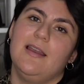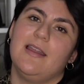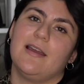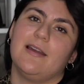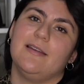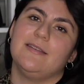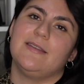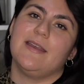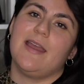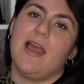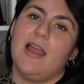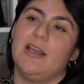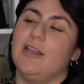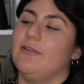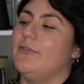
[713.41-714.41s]
Like I say,
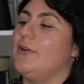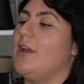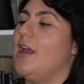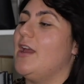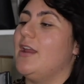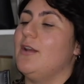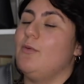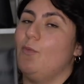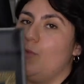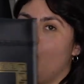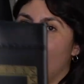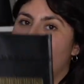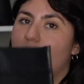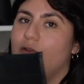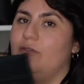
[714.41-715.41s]
I love her, and we're
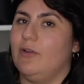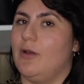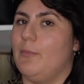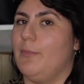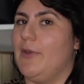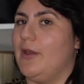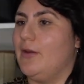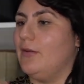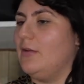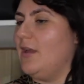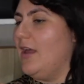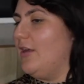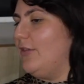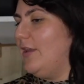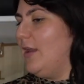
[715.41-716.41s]
gonna also compare how the